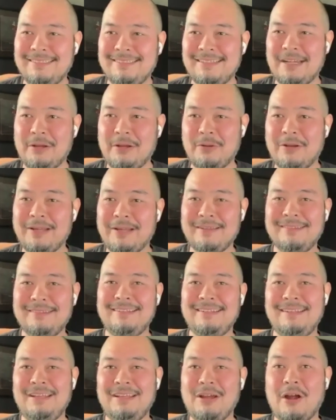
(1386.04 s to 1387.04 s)
I agree.
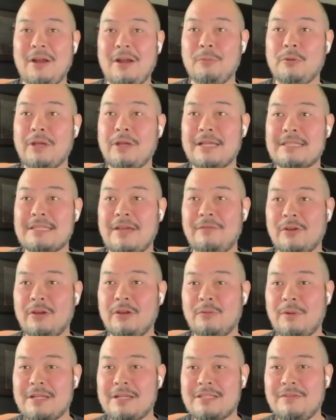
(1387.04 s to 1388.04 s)
All right. Well, you guys have a
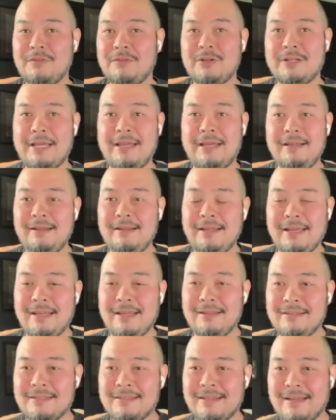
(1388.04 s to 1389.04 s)
good rest of your day
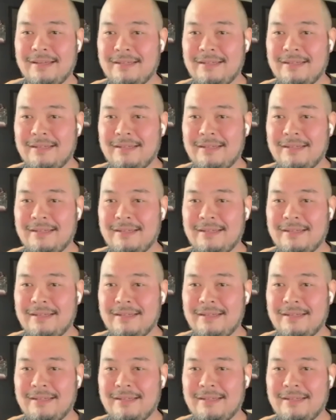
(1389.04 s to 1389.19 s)
and,